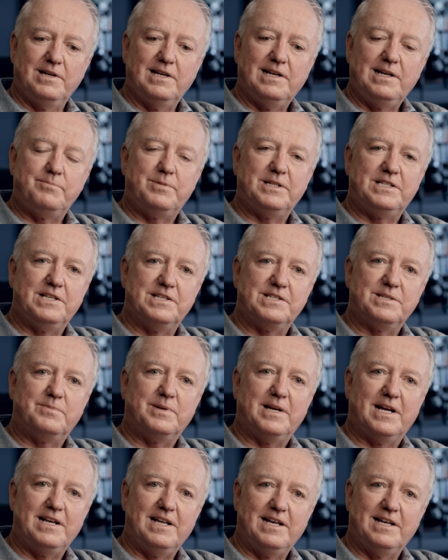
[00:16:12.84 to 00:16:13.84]
really
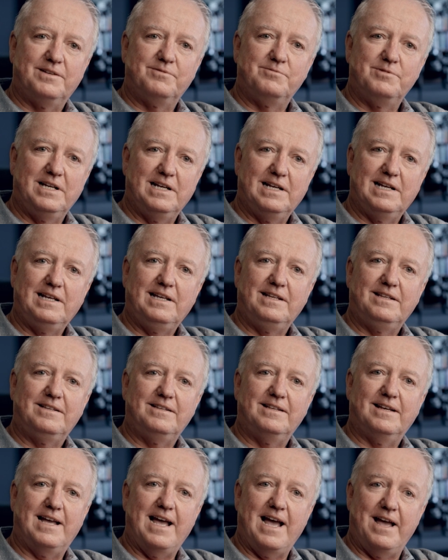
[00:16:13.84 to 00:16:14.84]
participating and really
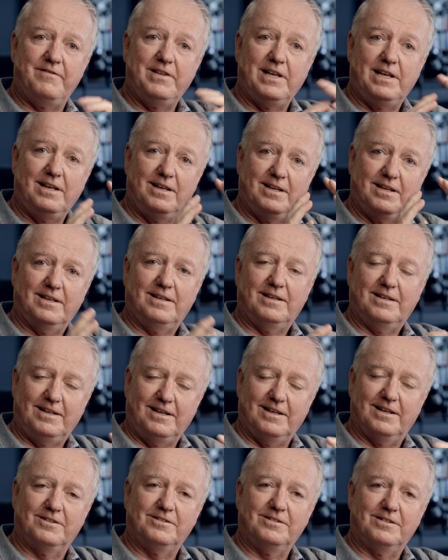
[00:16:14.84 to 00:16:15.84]
having
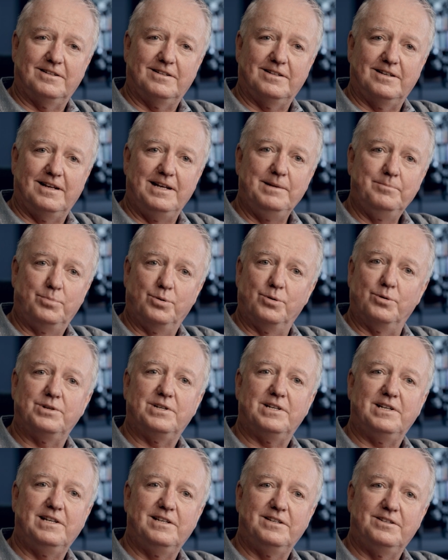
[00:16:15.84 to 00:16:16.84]
you know
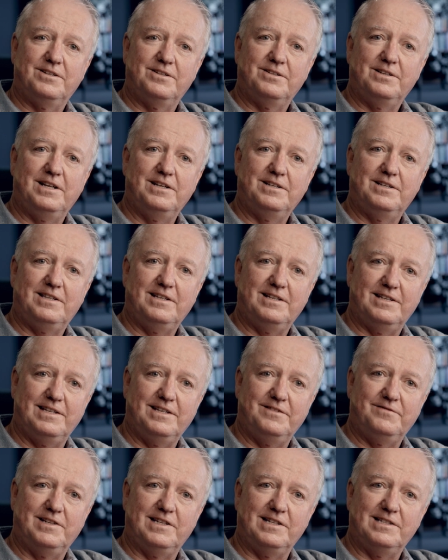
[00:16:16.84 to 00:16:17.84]
input into into the
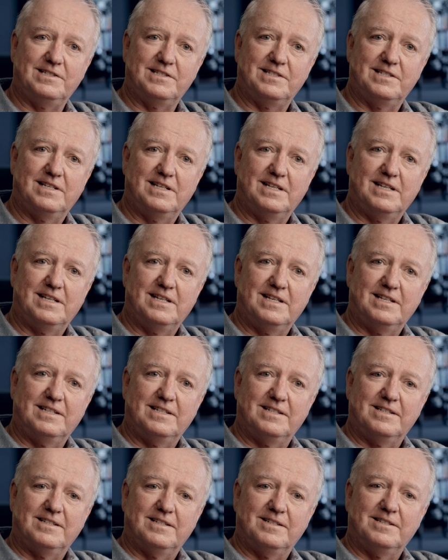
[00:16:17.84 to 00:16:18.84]
evenings.
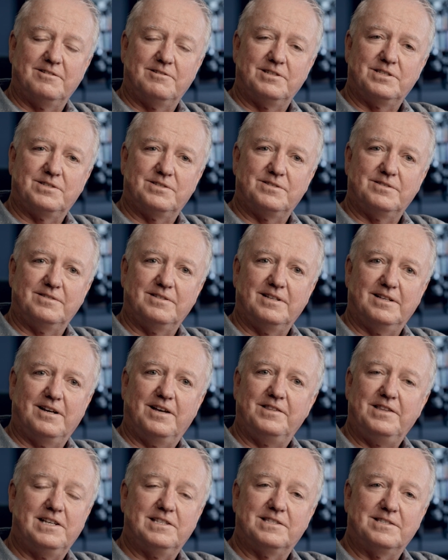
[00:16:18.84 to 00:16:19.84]
So it's
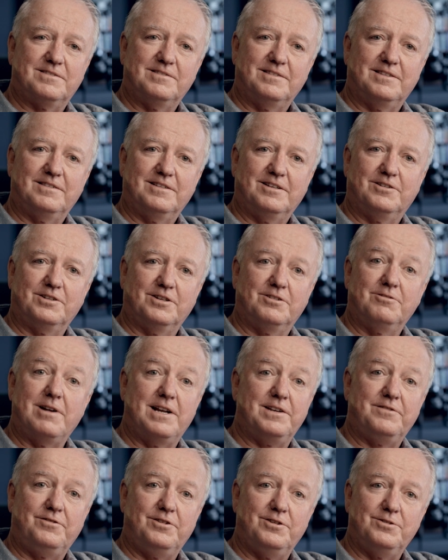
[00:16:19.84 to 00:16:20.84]
I think it's got a
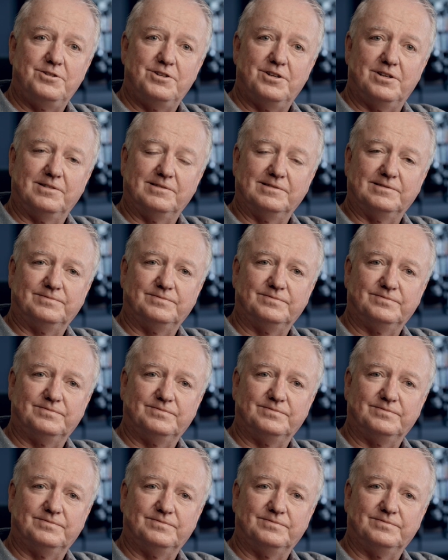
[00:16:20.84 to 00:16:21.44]
great future.